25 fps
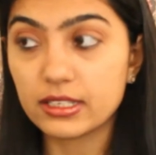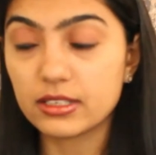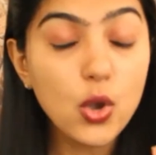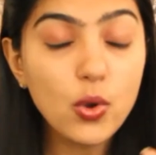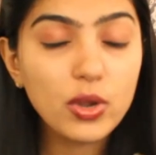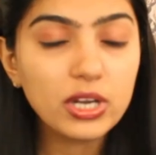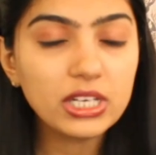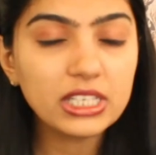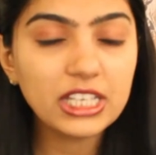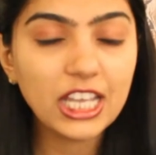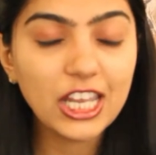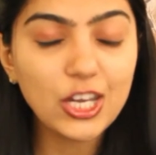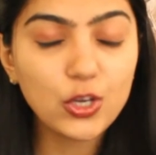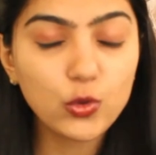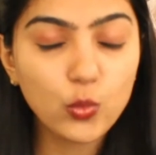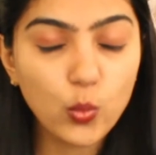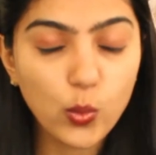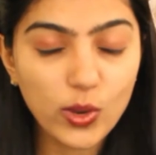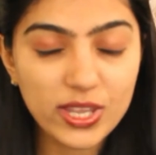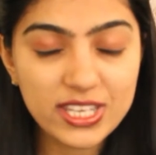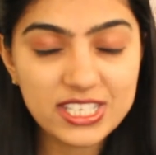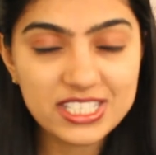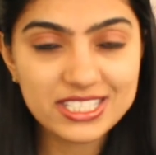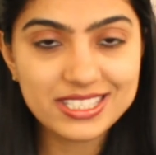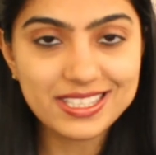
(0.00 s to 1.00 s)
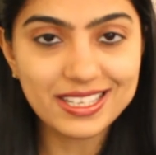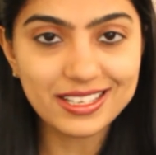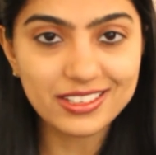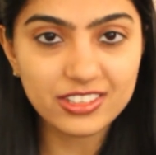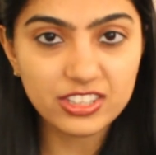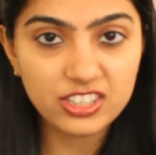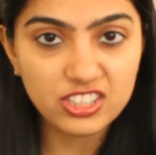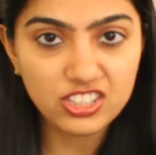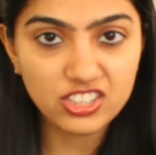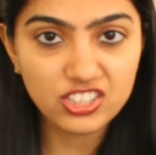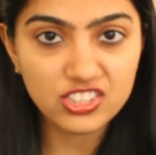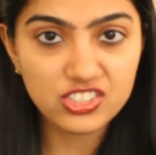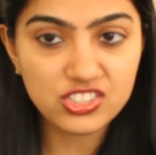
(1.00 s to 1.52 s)
No one can quench
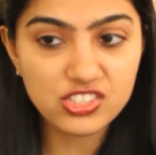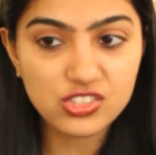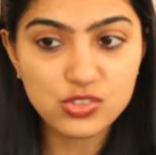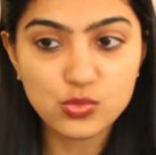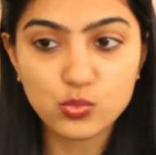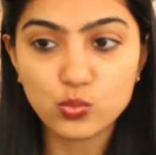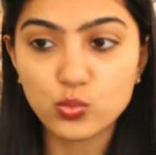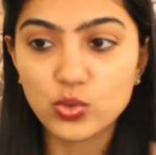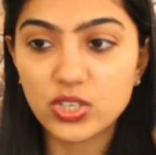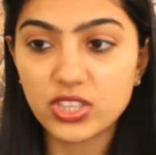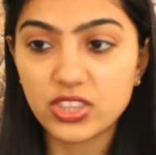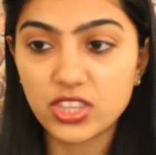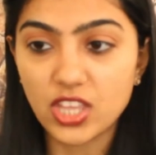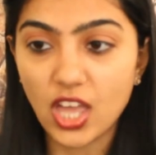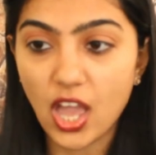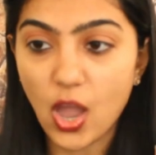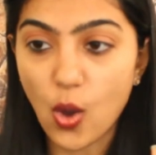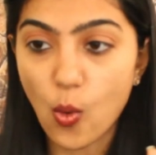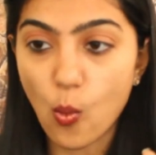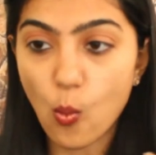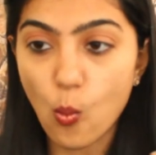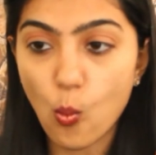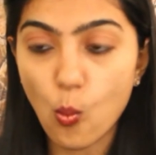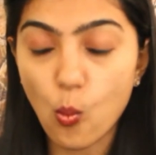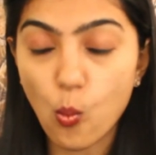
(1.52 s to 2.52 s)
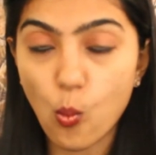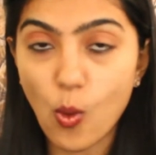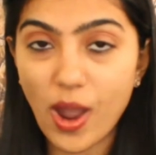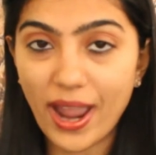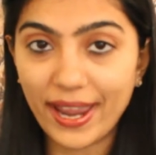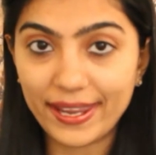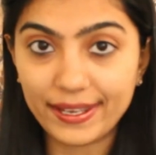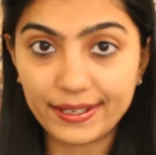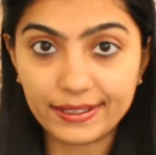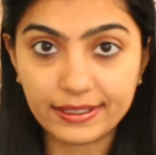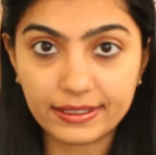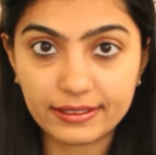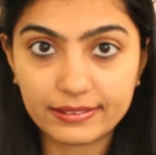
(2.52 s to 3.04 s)
their thirst with
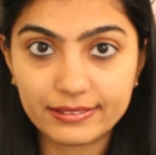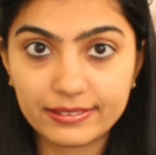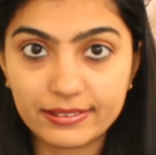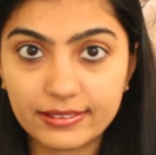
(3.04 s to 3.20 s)
wine.